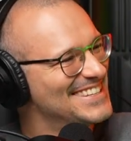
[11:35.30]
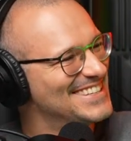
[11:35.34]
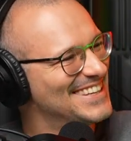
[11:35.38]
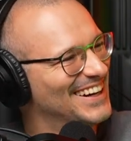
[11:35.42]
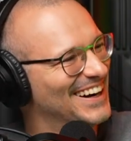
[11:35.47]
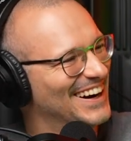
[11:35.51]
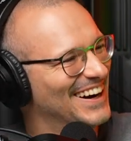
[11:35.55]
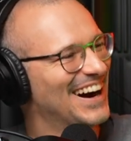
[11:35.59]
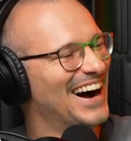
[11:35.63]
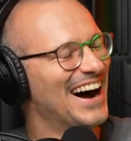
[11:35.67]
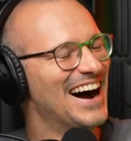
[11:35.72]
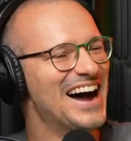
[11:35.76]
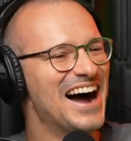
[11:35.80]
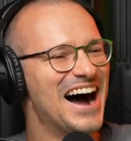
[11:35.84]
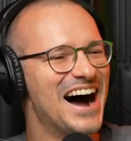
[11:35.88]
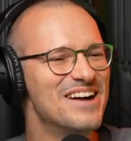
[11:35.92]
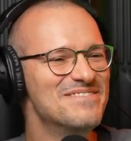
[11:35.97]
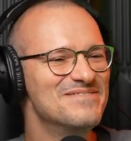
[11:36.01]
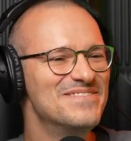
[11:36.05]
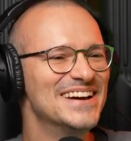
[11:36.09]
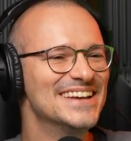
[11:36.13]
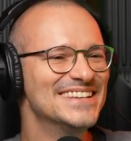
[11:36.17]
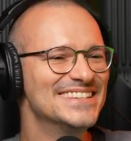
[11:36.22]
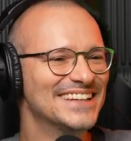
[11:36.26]
so yeah. I, I,
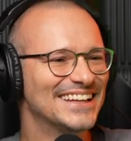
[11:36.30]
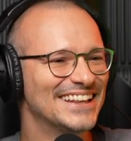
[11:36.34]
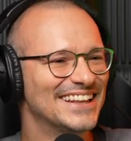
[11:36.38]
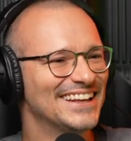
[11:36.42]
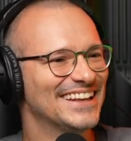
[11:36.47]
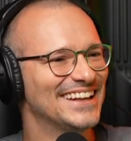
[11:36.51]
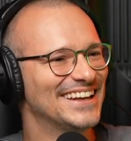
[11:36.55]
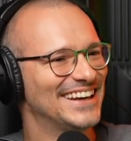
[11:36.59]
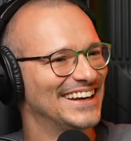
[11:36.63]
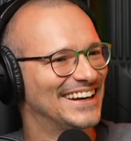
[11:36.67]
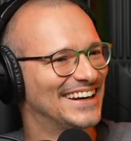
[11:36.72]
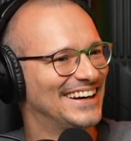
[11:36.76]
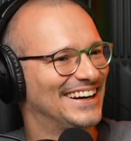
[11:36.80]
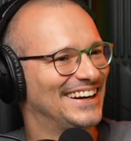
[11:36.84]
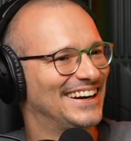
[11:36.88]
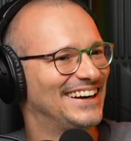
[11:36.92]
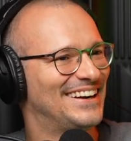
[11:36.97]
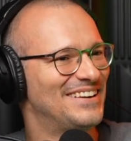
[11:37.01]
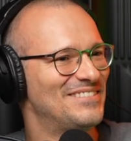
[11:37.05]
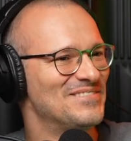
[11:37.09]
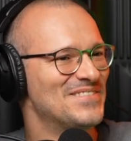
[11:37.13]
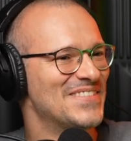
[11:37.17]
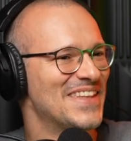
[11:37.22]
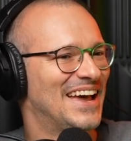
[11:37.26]
basically like.
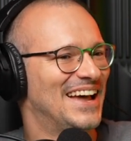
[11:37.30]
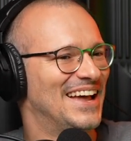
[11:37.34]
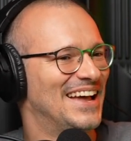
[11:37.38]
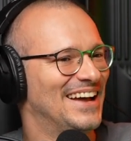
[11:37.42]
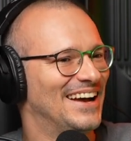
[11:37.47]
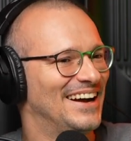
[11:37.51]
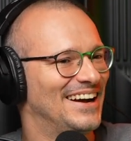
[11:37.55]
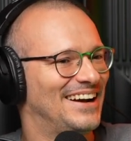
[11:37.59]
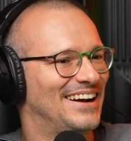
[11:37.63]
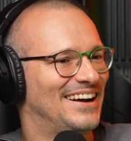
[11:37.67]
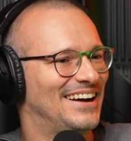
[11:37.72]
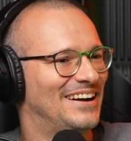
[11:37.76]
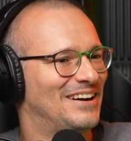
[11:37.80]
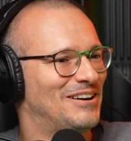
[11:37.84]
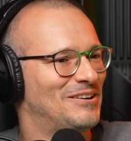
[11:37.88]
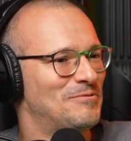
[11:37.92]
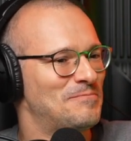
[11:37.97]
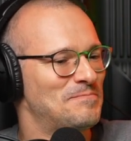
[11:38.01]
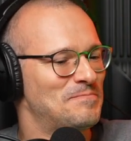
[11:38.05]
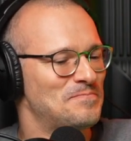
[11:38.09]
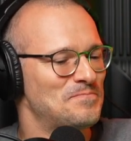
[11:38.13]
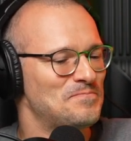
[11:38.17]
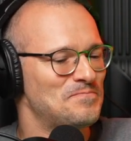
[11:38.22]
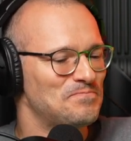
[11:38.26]
Uh,
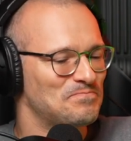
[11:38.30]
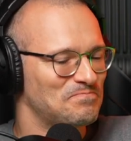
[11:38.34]
um,